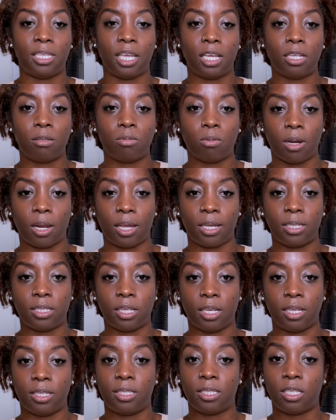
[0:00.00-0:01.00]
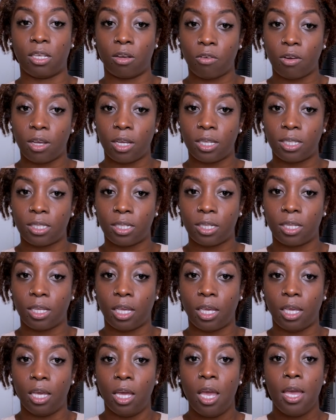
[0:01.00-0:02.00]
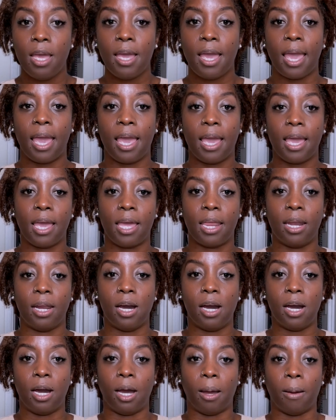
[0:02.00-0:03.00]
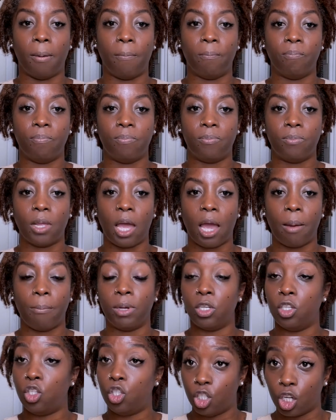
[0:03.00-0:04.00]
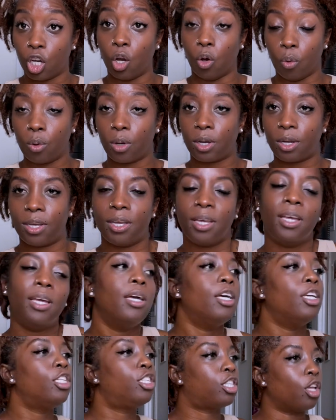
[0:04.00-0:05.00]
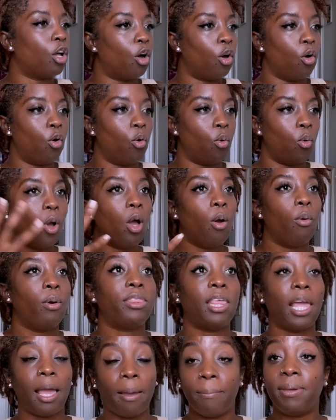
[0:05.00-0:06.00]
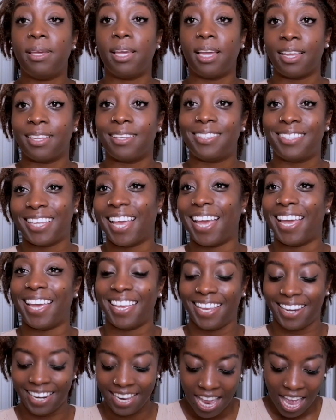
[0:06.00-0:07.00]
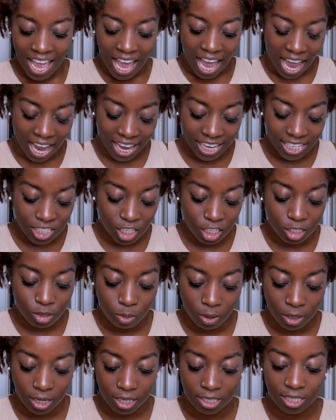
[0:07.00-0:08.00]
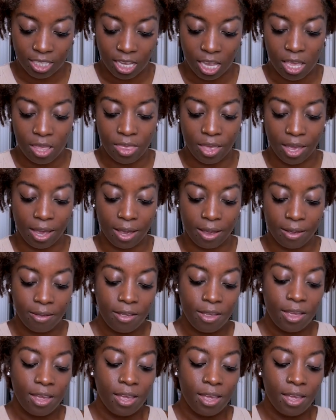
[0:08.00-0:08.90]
takes what I say seriously, and I'm a joke. So with that being said, I just want to say that